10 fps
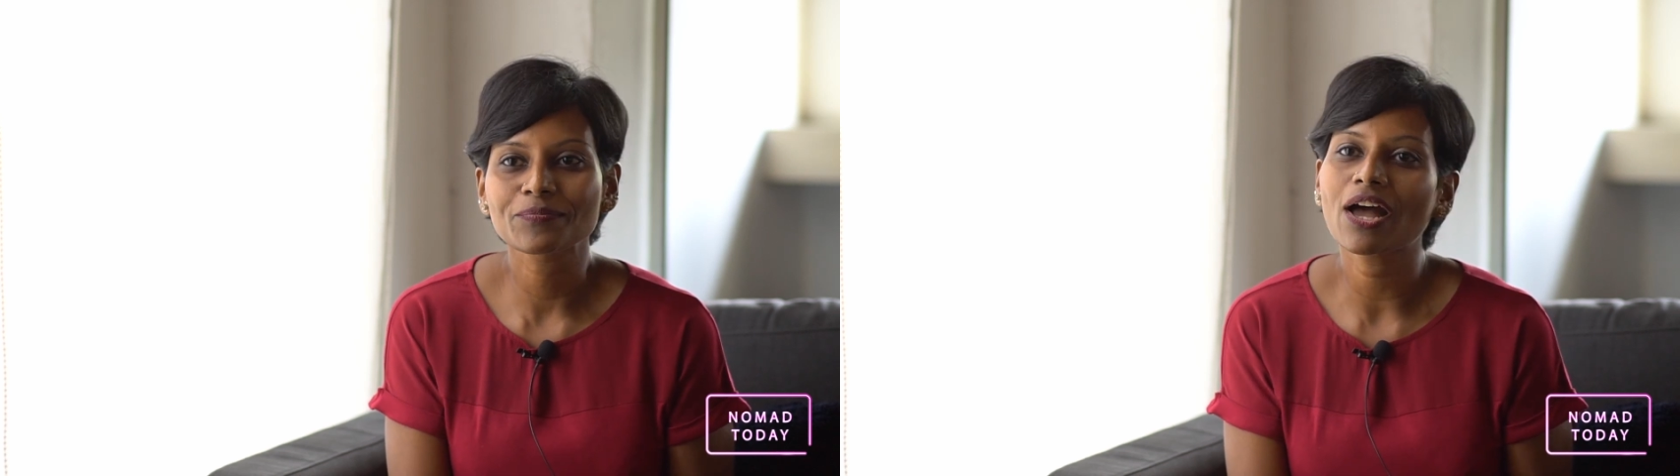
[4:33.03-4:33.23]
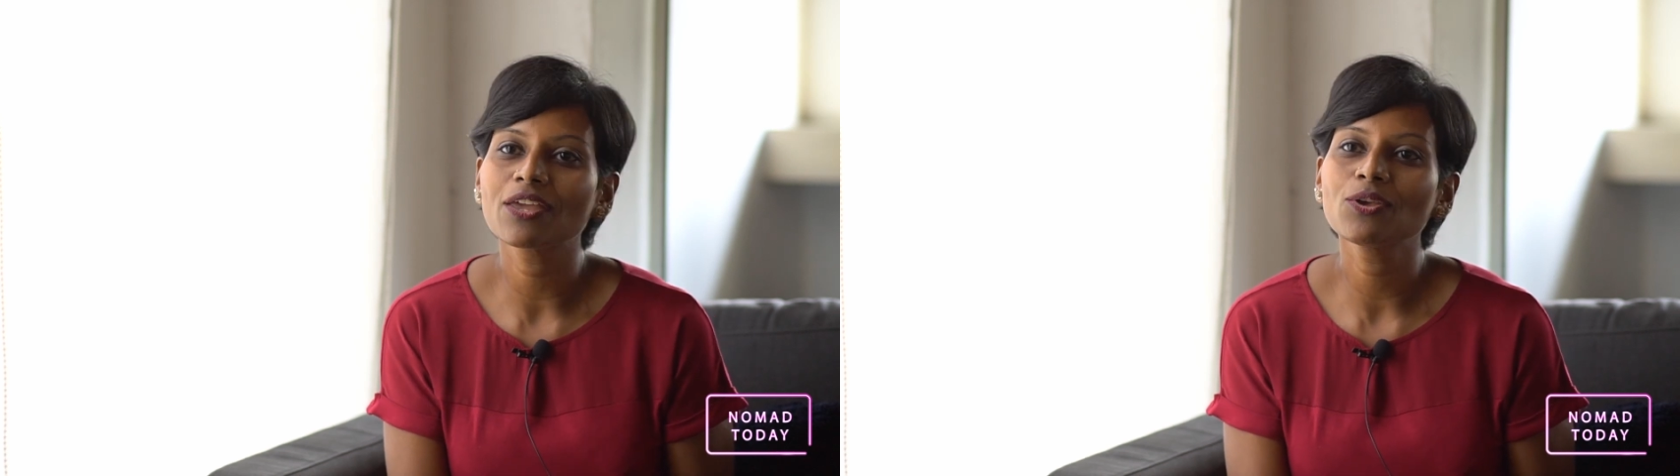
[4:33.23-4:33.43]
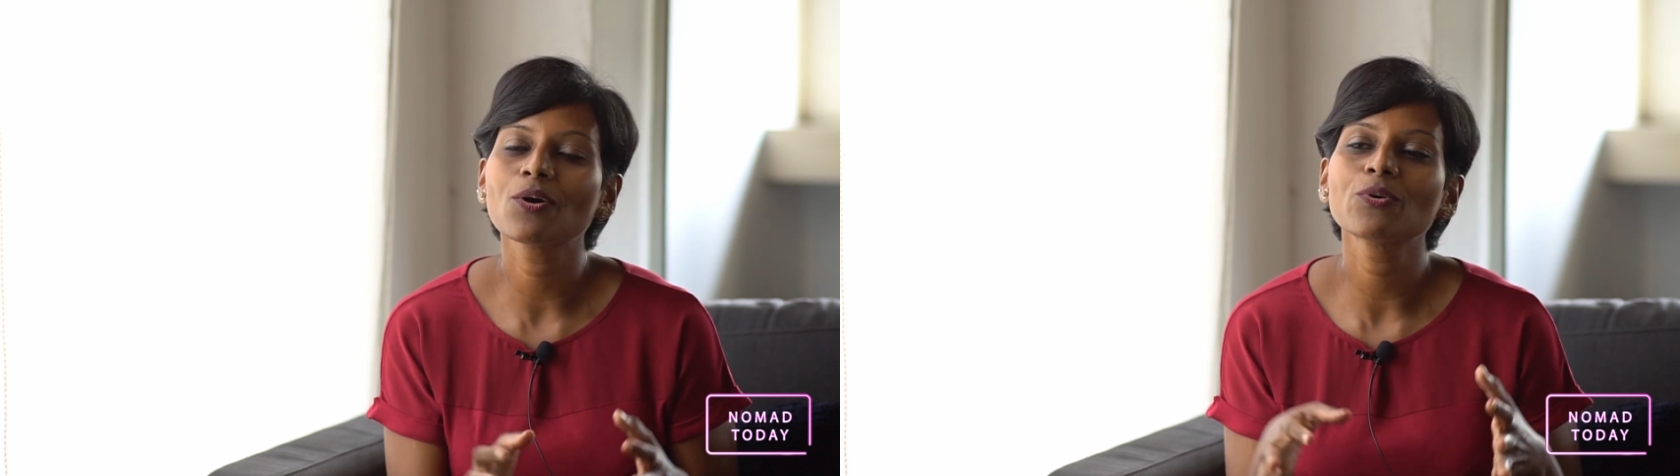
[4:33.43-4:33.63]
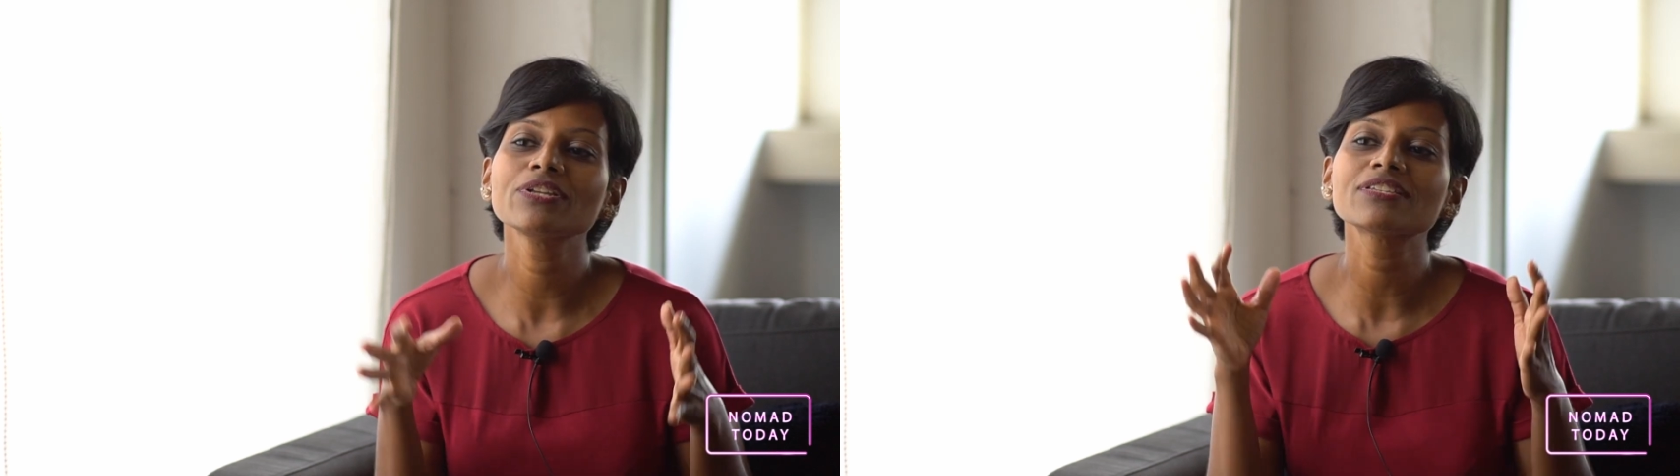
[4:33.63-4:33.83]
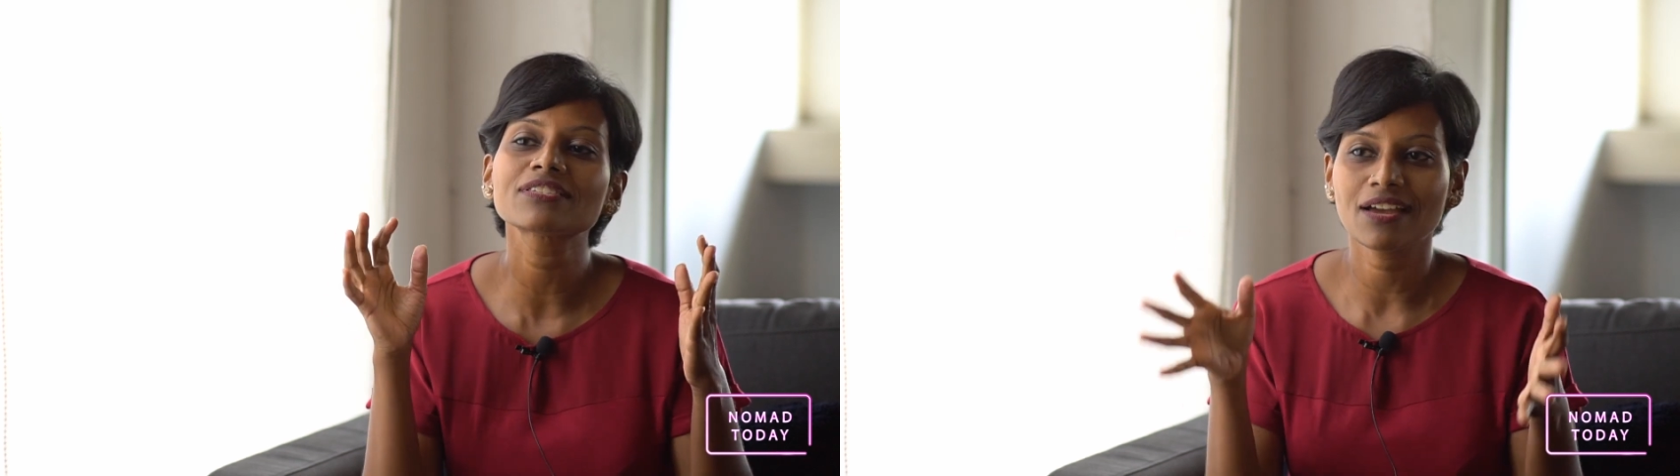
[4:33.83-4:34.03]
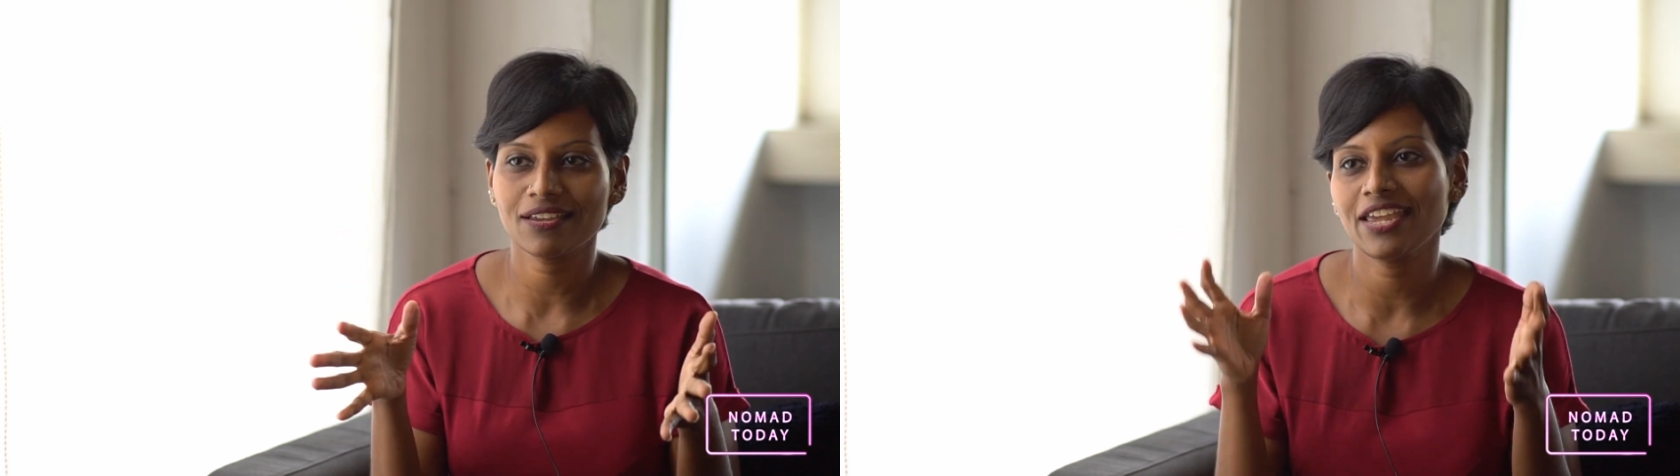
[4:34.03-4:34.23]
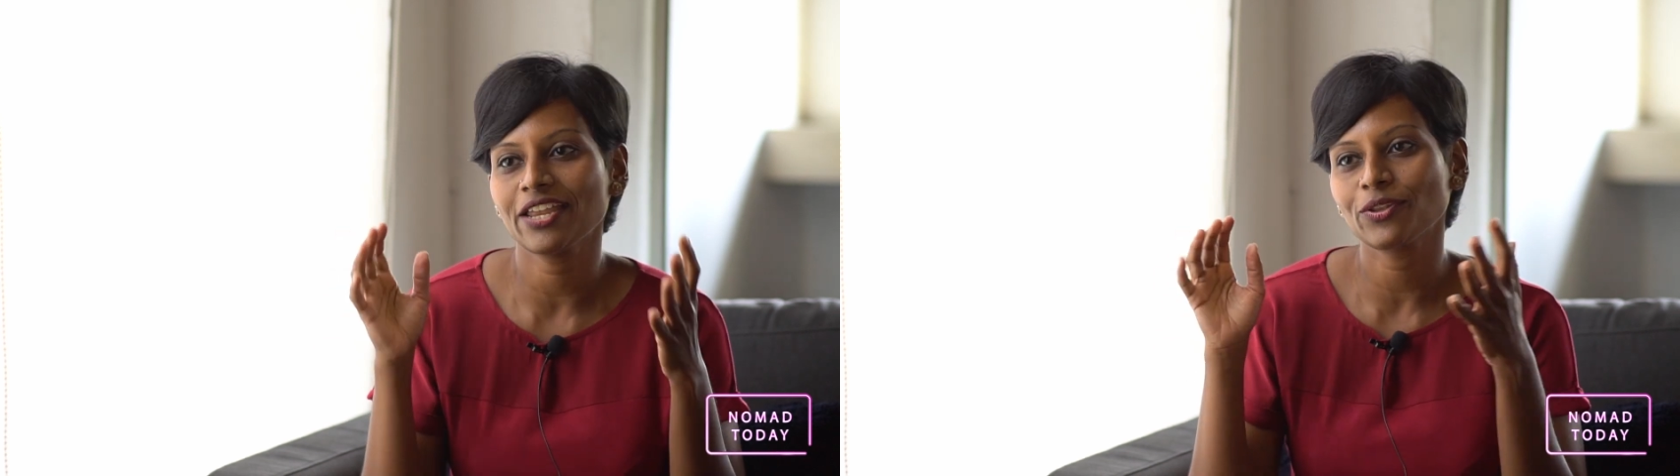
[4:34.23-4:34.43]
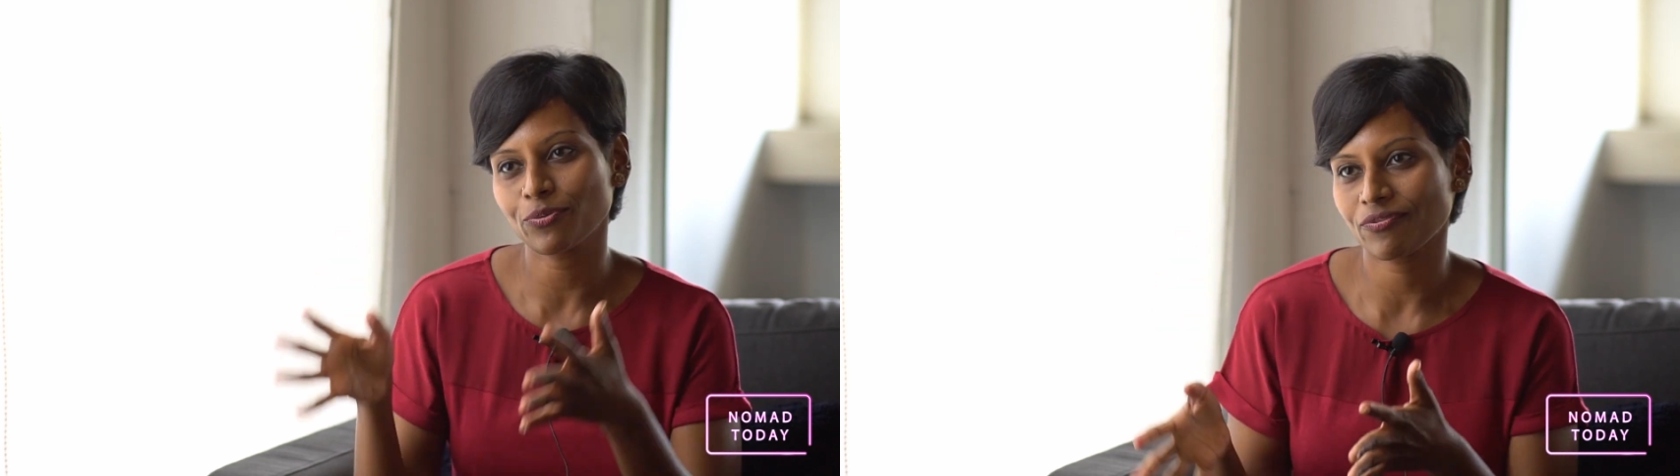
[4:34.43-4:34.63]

you are only stuck 8 to 5.